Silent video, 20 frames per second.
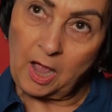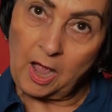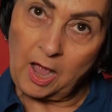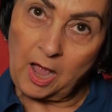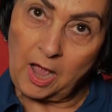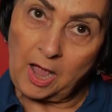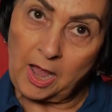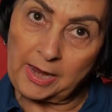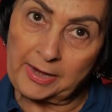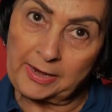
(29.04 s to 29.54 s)

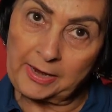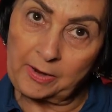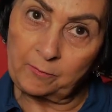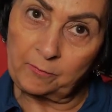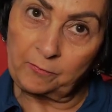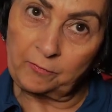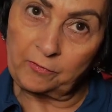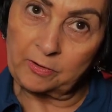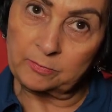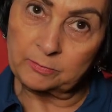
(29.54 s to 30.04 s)
I am
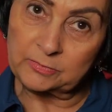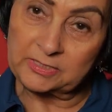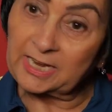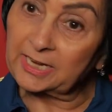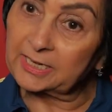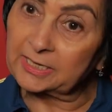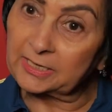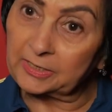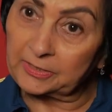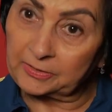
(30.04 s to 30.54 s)
from
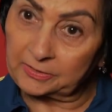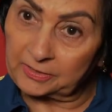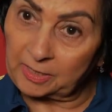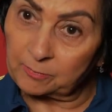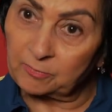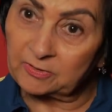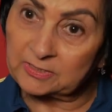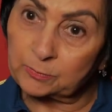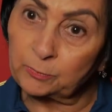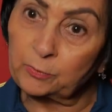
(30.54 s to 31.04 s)
Delhi, India. I
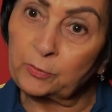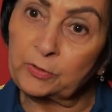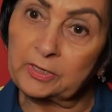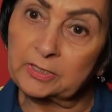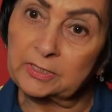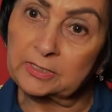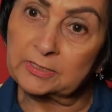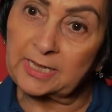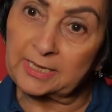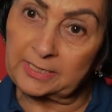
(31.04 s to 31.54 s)
was born
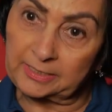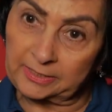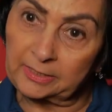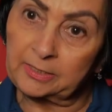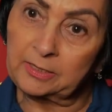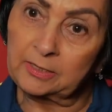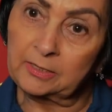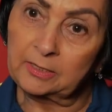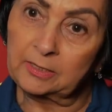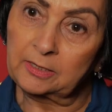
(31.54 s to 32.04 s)
in Delhi
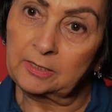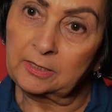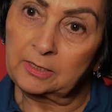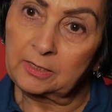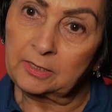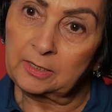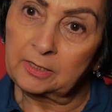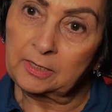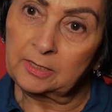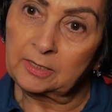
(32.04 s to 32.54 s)

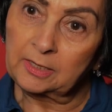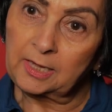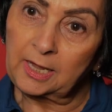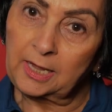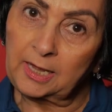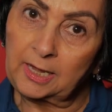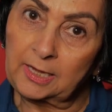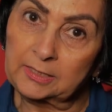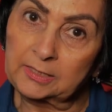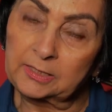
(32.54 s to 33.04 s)

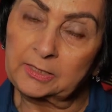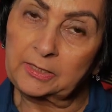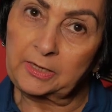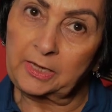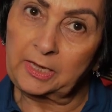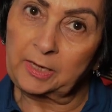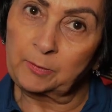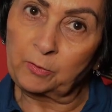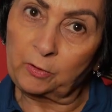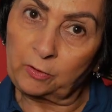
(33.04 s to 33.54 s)
and
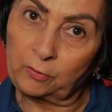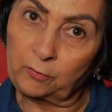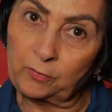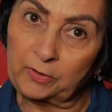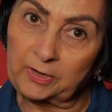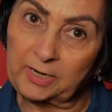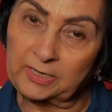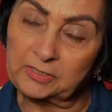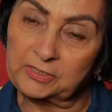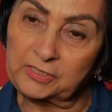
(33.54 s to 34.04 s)
came
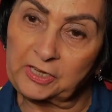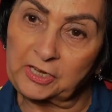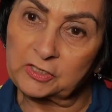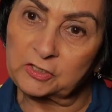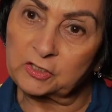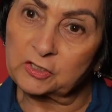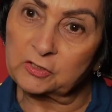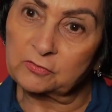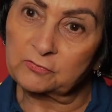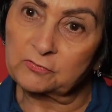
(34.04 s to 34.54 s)
over at the
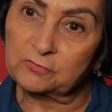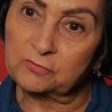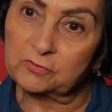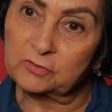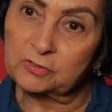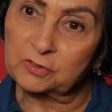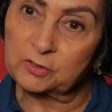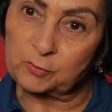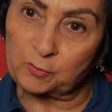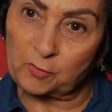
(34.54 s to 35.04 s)
age of
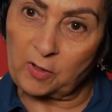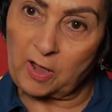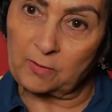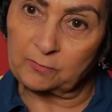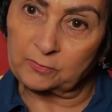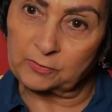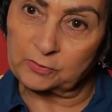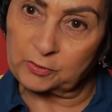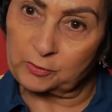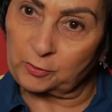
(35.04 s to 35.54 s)

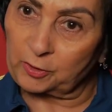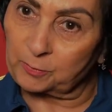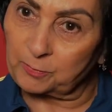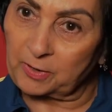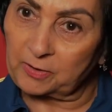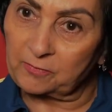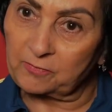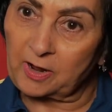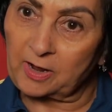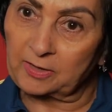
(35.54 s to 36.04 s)
12 to join
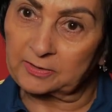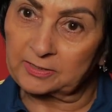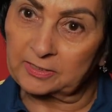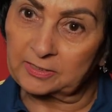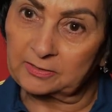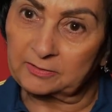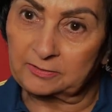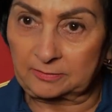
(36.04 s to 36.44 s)
my father.